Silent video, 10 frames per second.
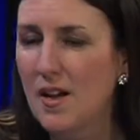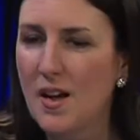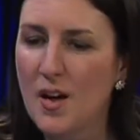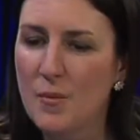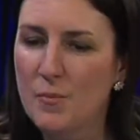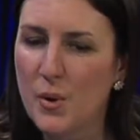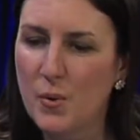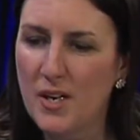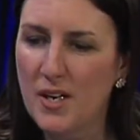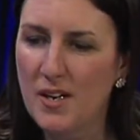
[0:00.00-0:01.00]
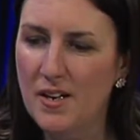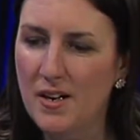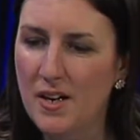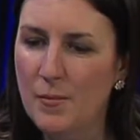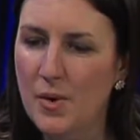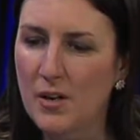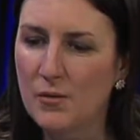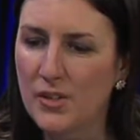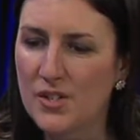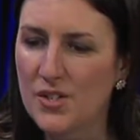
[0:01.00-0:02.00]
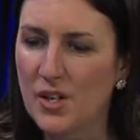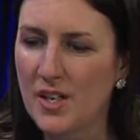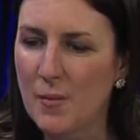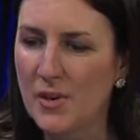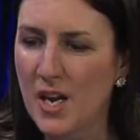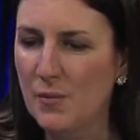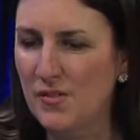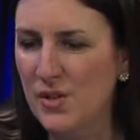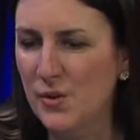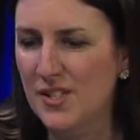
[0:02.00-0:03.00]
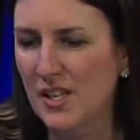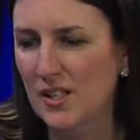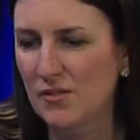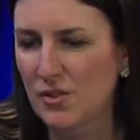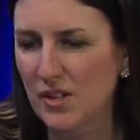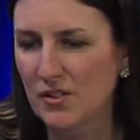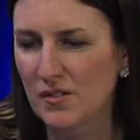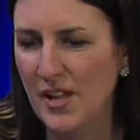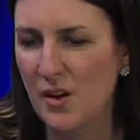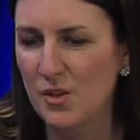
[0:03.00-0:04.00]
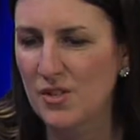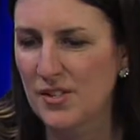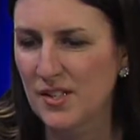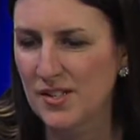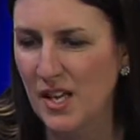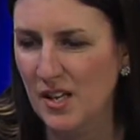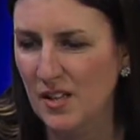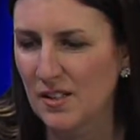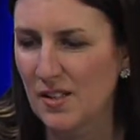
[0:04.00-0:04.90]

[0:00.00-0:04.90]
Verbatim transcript: Um, but we um, are really starting up again. We have a new executive director of that, which is exciting.